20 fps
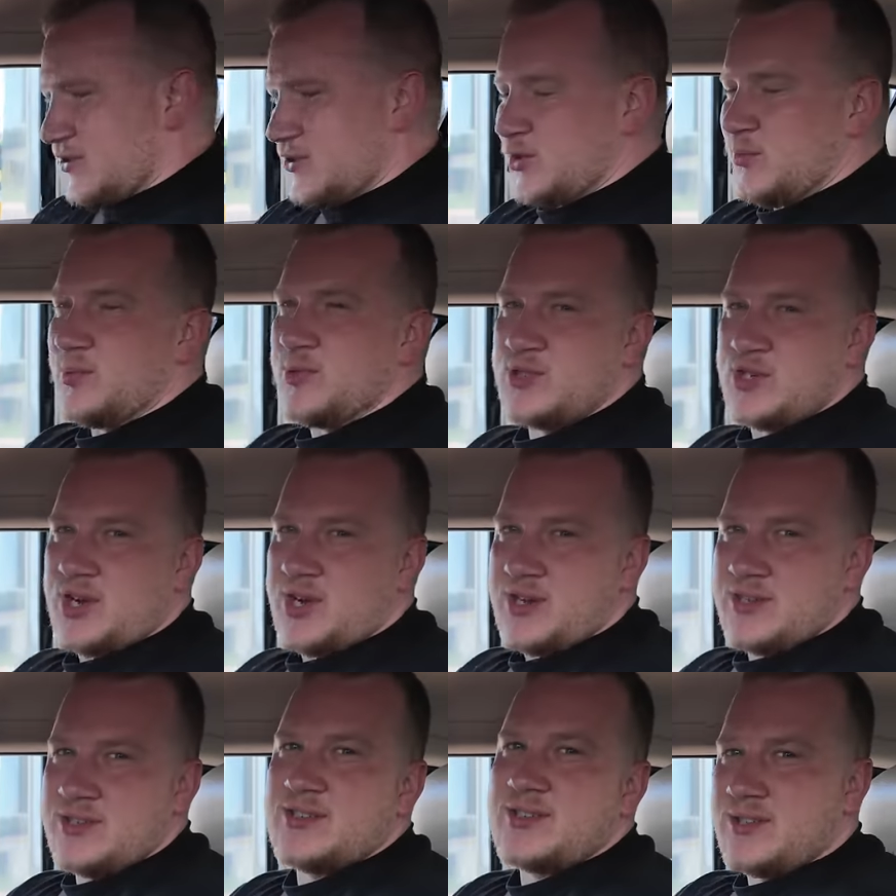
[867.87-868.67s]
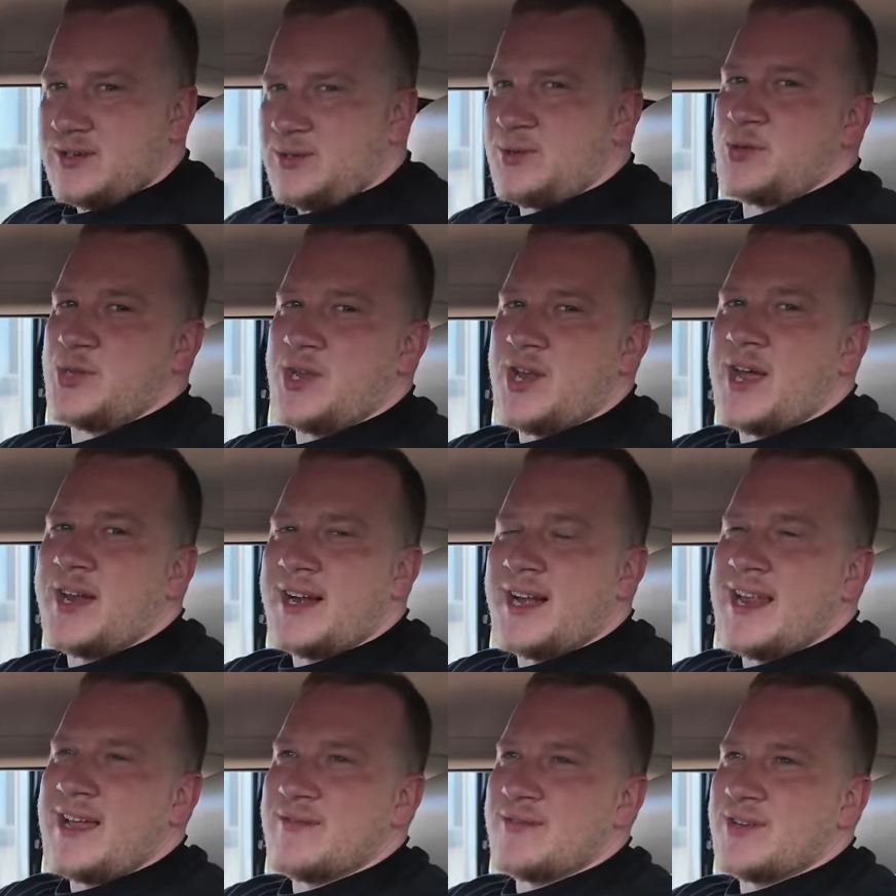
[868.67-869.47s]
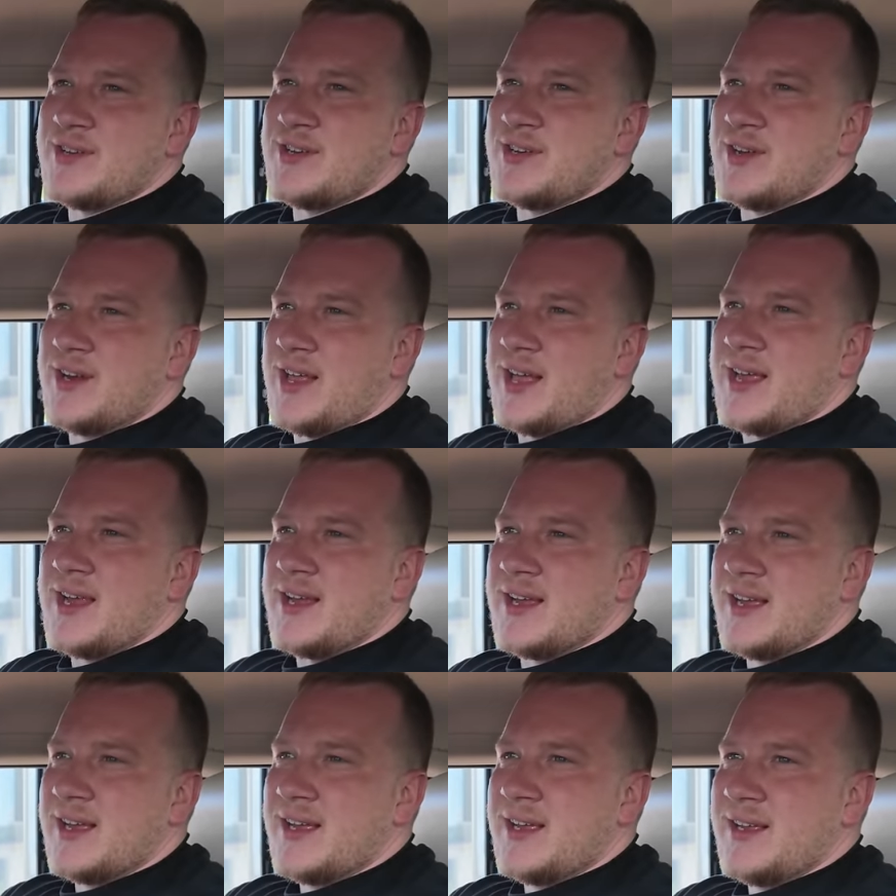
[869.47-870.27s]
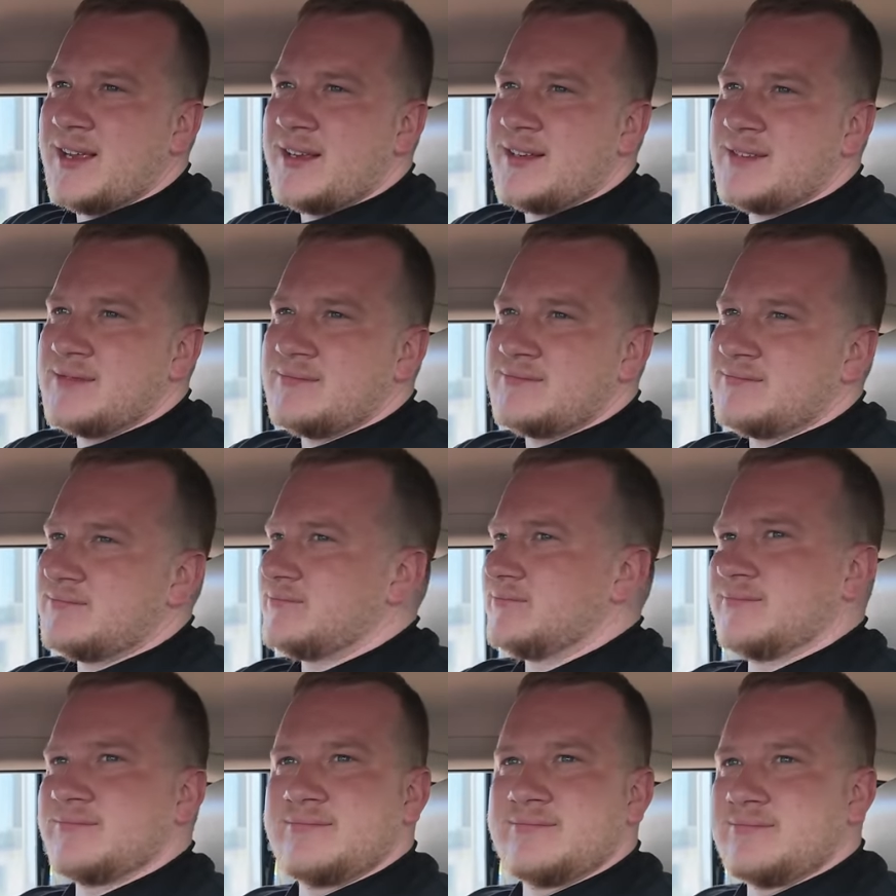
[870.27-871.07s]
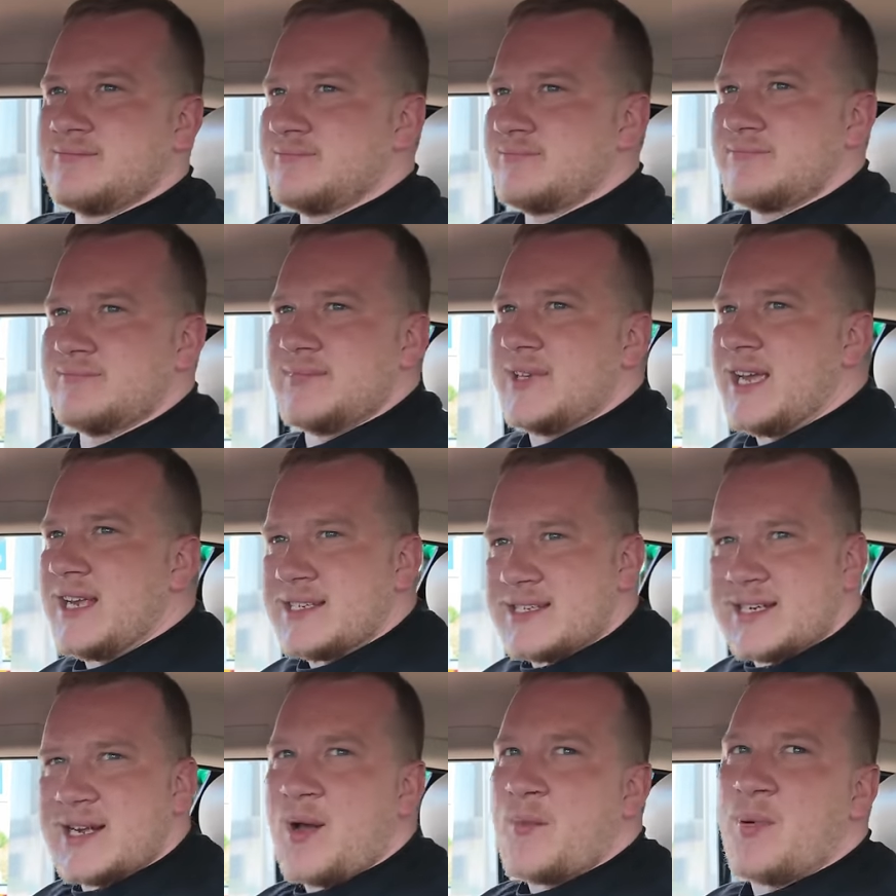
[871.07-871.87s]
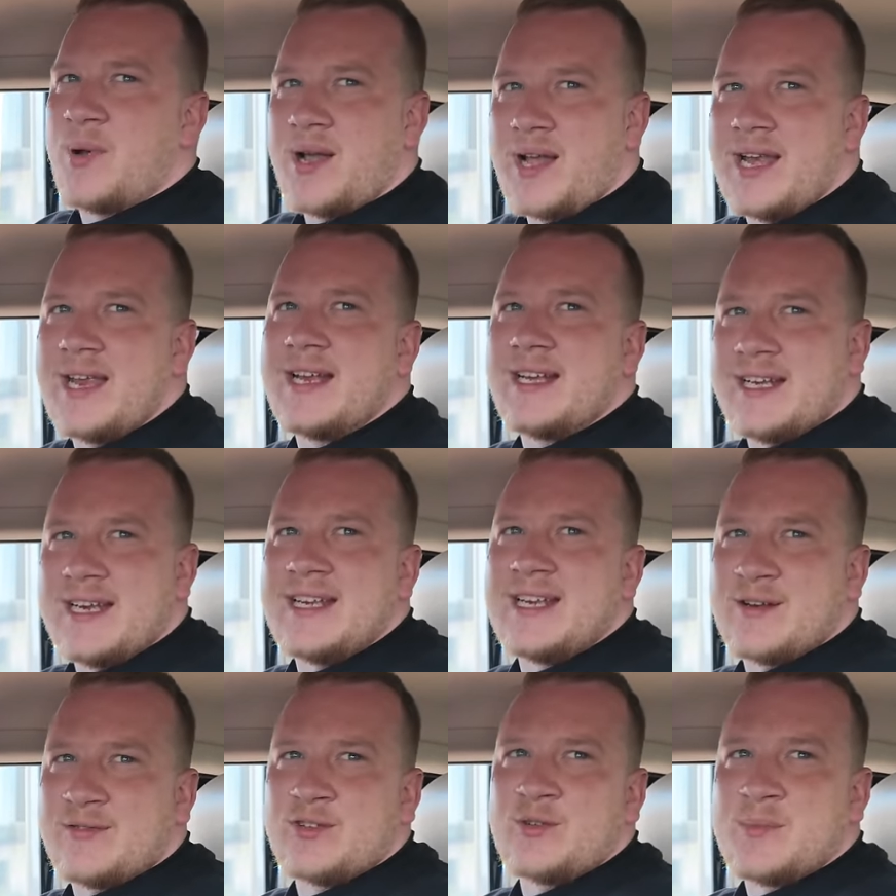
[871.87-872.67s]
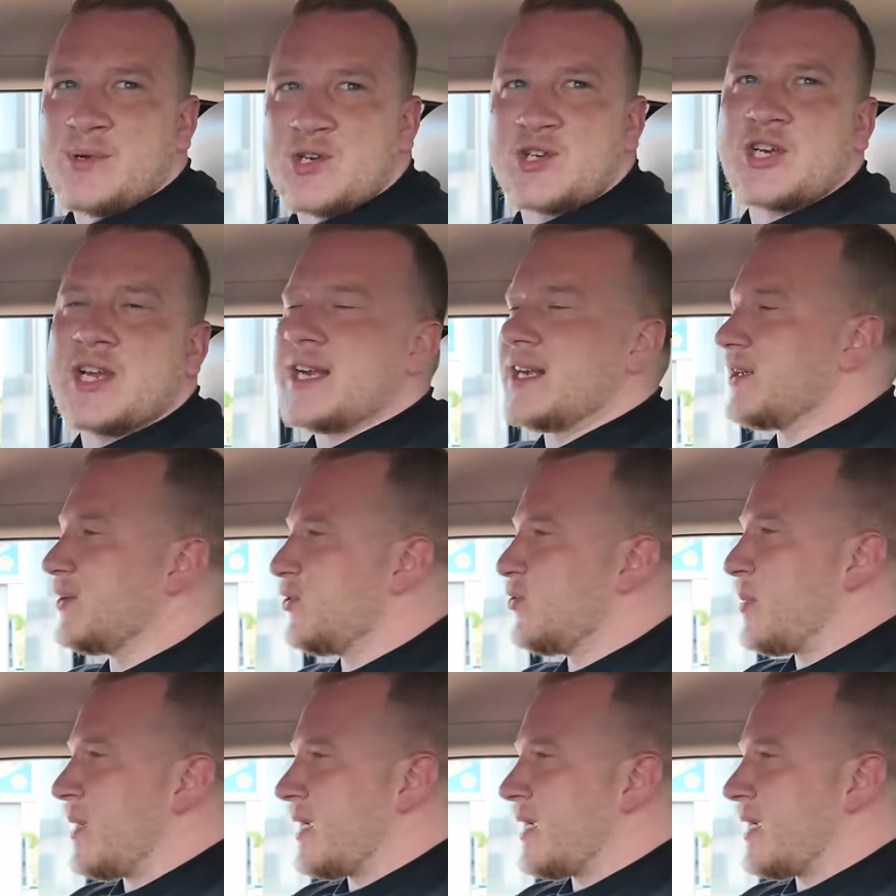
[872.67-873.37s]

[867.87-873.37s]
the supercharged or the 911, you're like, it's a completely different machine. It all